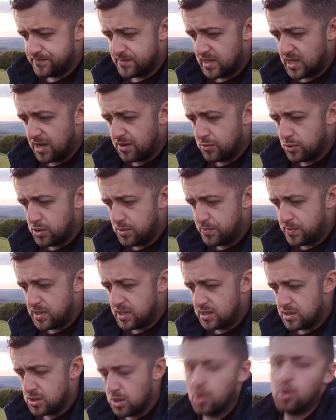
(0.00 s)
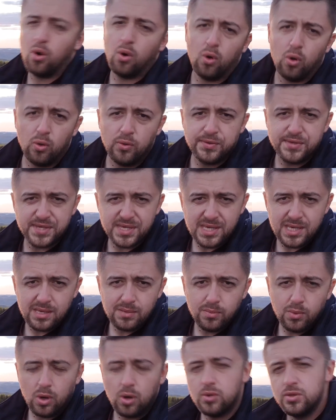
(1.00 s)
that would be the whole
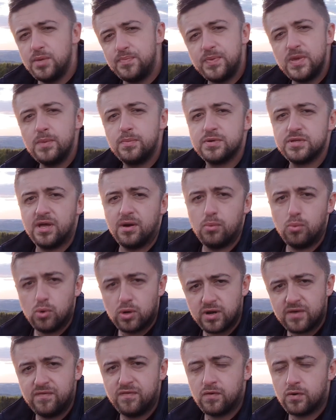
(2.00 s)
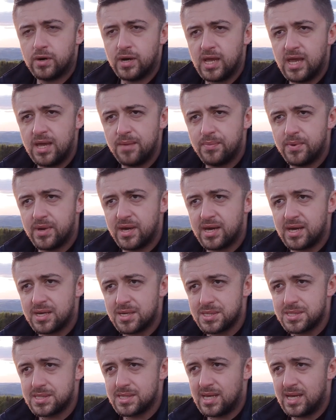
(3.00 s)
team, all the people that work for
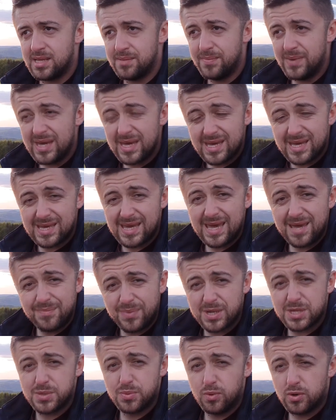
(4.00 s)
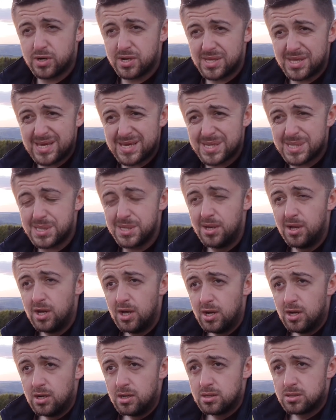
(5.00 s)
Apex and make Apex what it is.
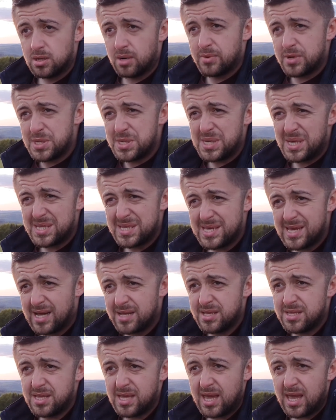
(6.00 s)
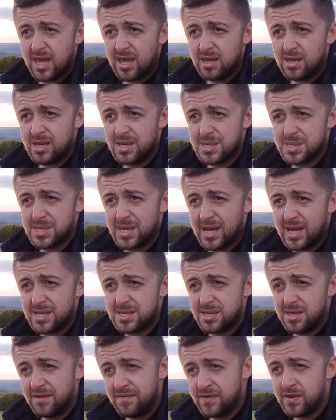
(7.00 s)
Robert said the other day is
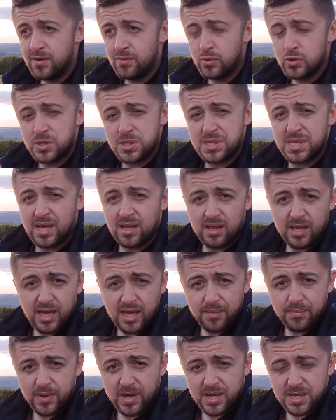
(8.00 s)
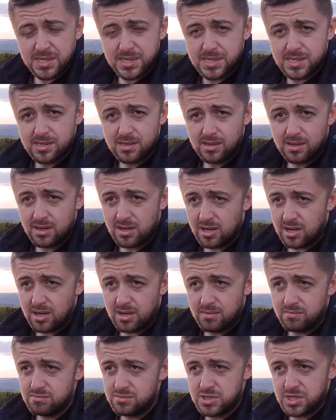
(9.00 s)
that if he would sell Apex
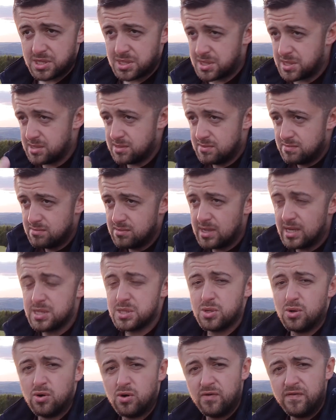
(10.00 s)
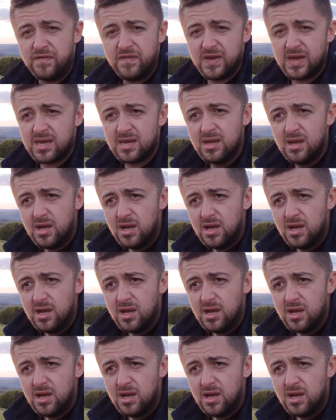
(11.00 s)
just as the whole thing,